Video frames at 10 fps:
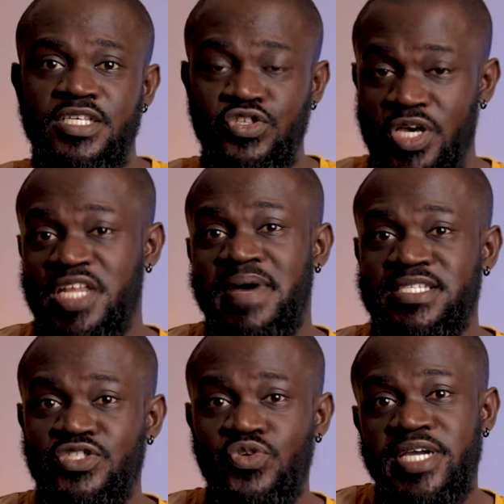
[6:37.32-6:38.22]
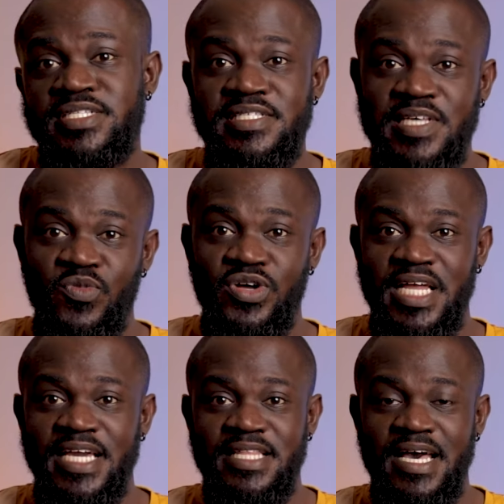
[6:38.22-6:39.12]
You can imagine talking to someone
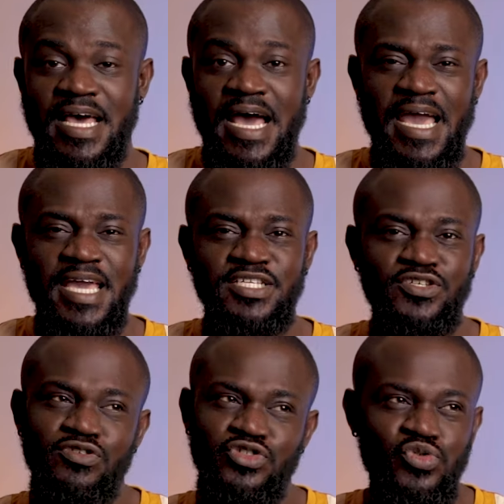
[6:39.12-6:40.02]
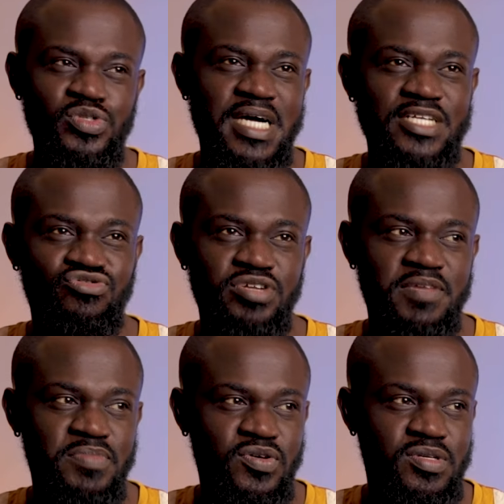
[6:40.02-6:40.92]
like that. I don't use that
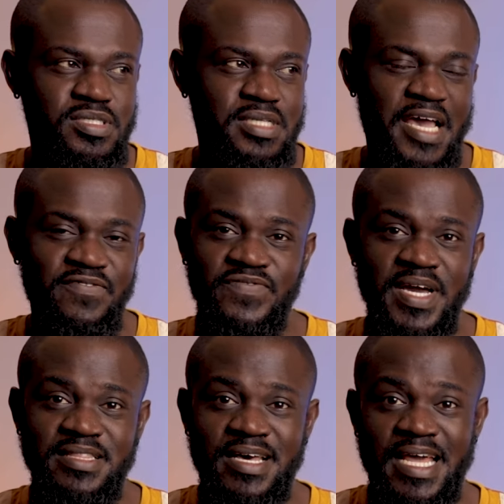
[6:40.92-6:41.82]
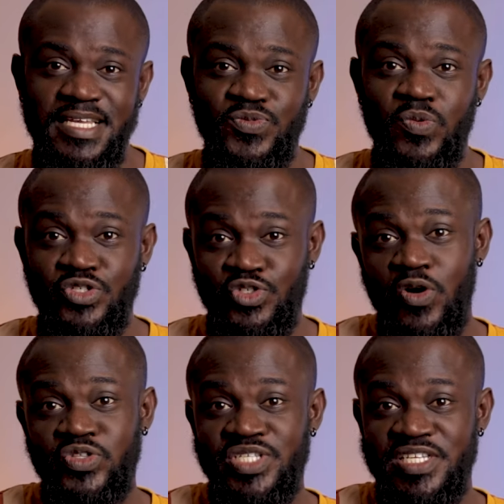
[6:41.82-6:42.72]
trick because I find that I just want to
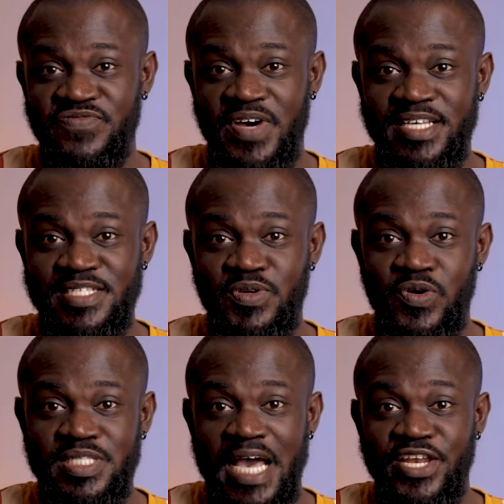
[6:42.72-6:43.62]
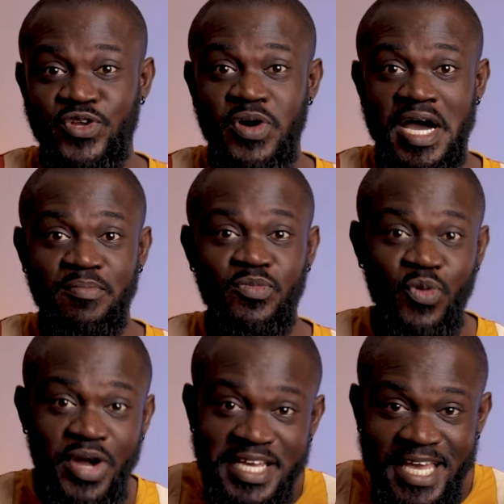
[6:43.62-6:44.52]
talk to the device because I know I'm
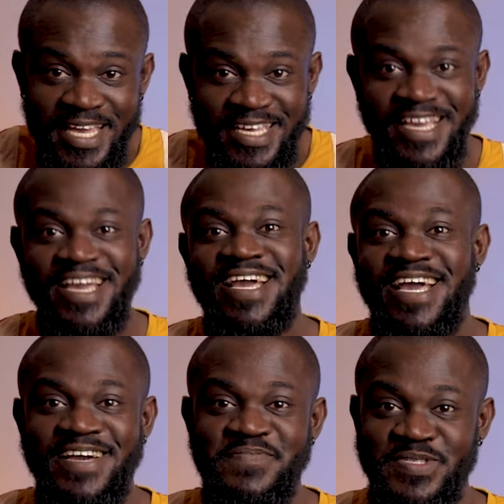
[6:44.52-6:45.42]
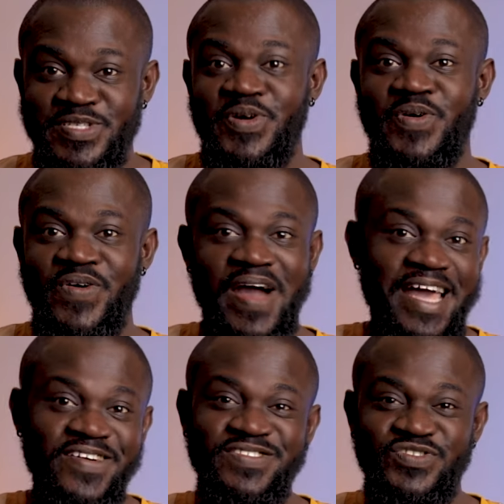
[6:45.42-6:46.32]
working. So
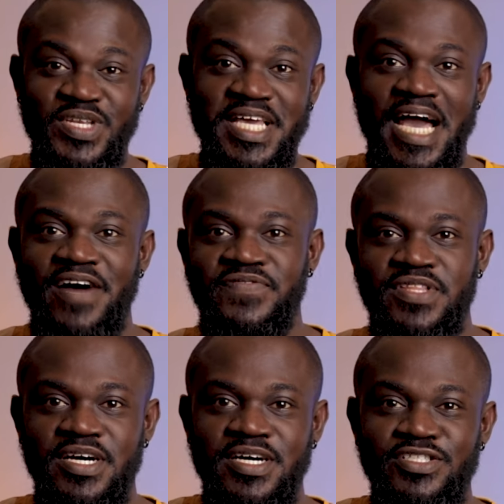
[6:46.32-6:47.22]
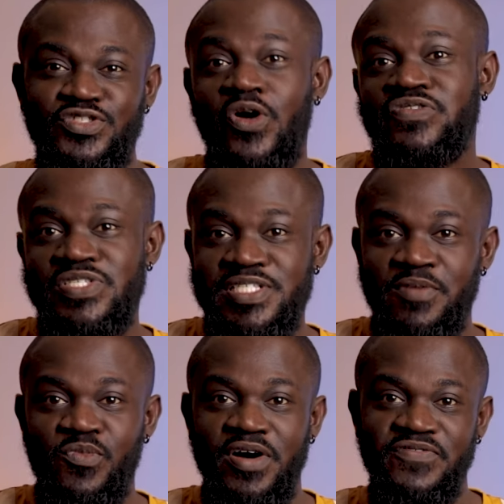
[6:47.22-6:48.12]
I don't usually have the talk to
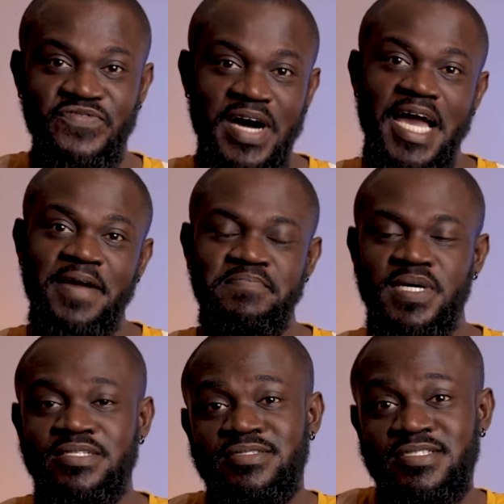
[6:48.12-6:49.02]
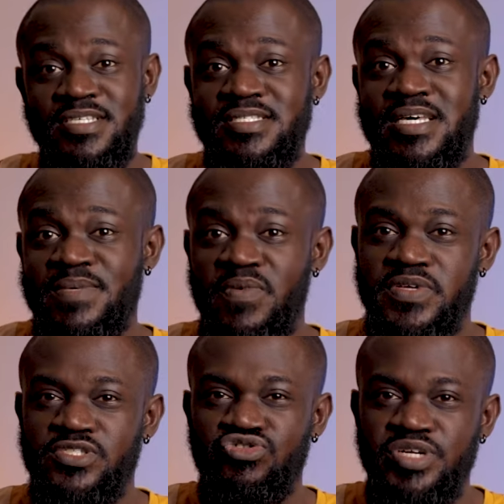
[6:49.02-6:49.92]
someone vibe, but these are some of
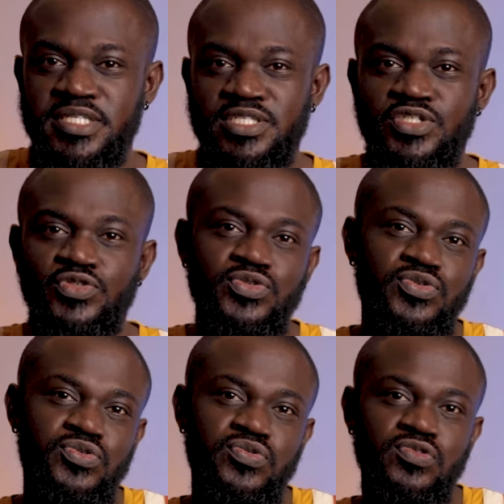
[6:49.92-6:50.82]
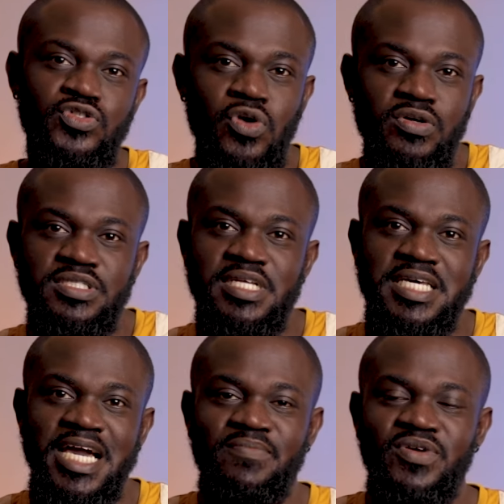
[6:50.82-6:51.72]
the tricks to talk to the
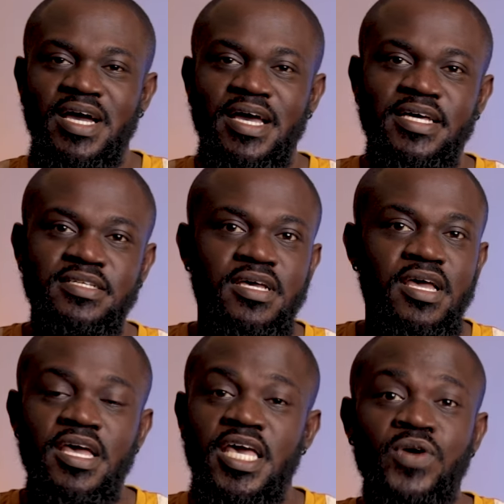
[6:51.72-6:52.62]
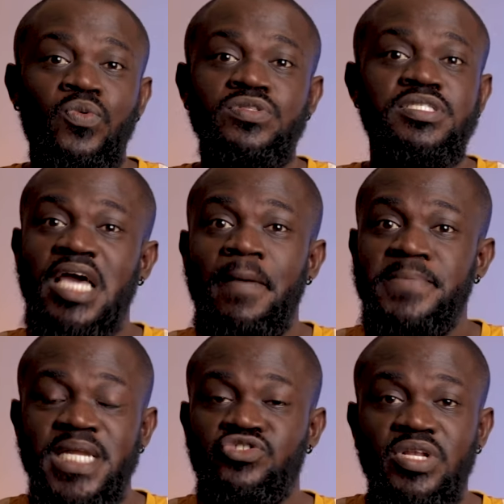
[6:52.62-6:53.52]
camera, and it won't
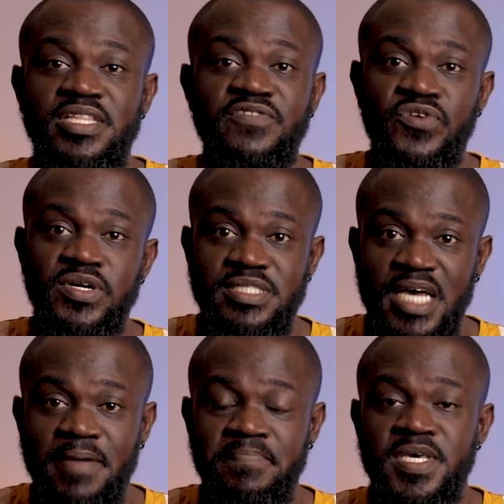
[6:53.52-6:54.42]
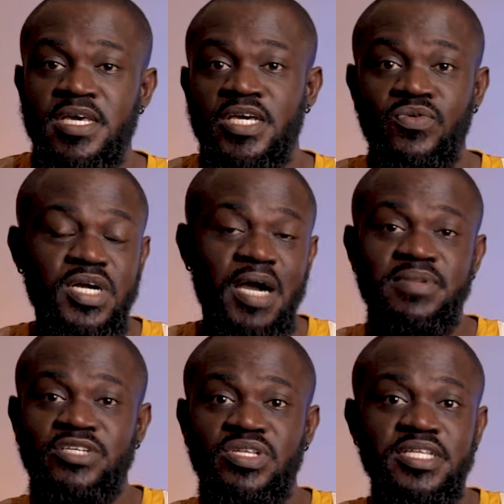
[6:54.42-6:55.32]
come naturally the first time. It won't come
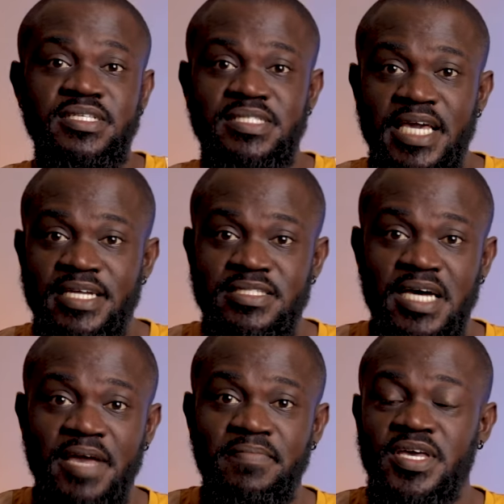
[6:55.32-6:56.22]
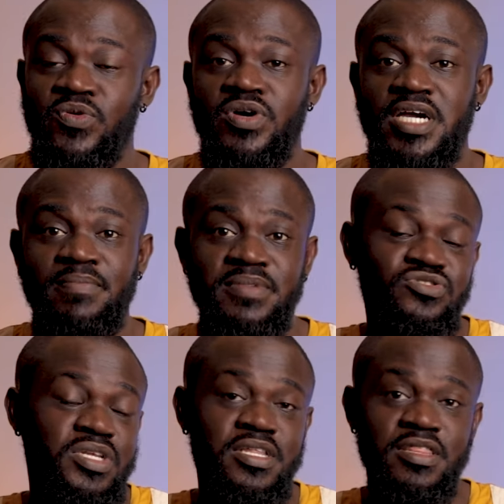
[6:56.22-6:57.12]
naturally the second time. It won't come
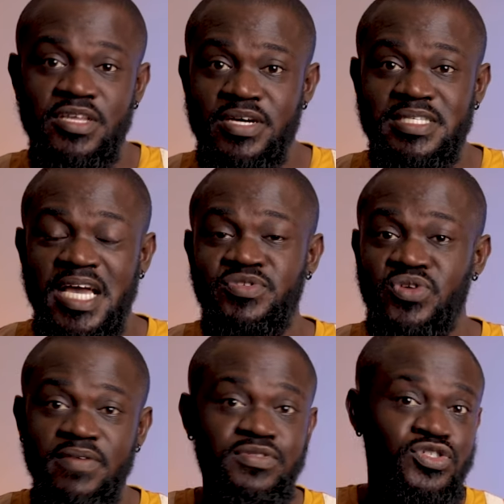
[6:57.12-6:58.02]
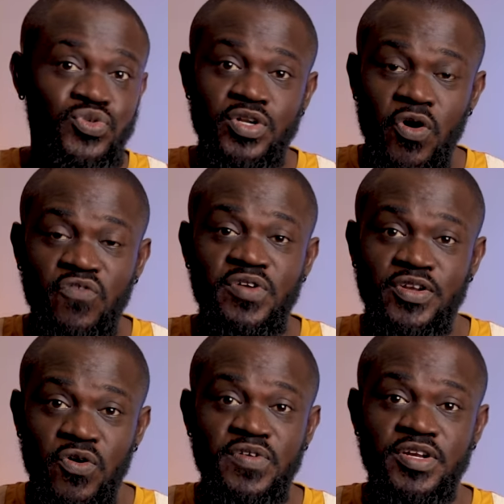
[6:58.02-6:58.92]
naturally the third time. You have to do it over
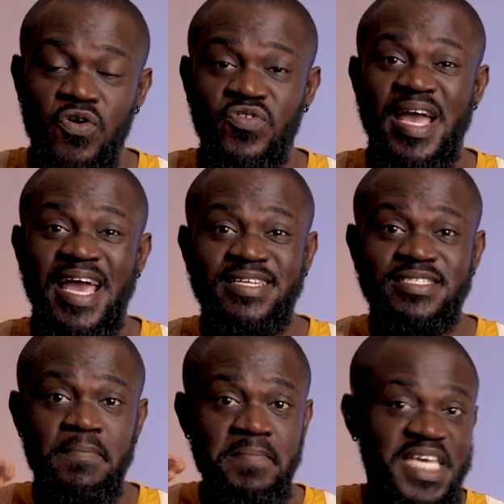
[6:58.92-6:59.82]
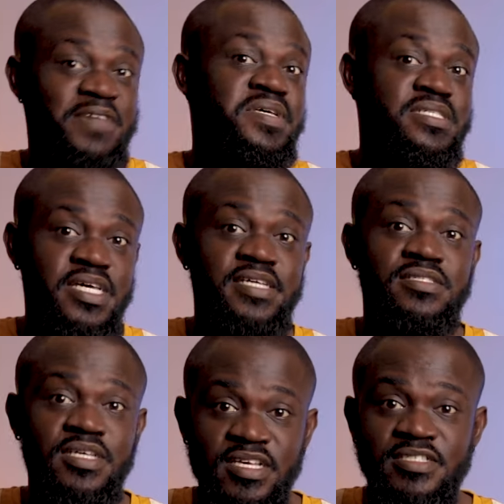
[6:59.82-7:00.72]
and over and over. And making
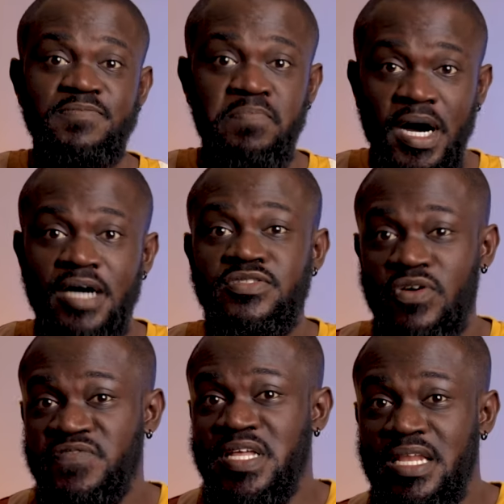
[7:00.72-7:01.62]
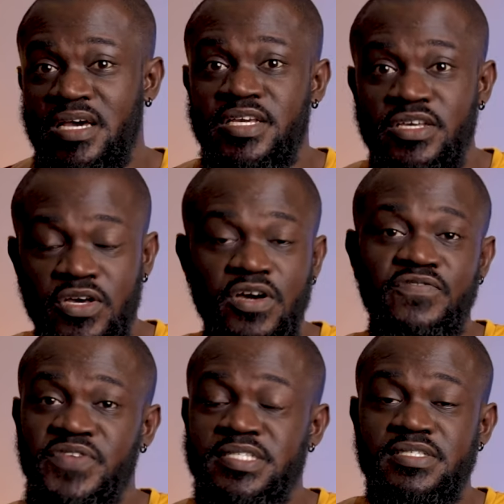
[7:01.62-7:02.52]
mistakes is part of the learning
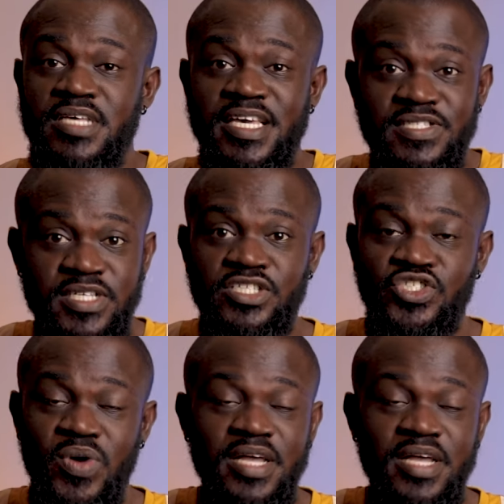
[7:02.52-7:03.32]
curve. It's essential.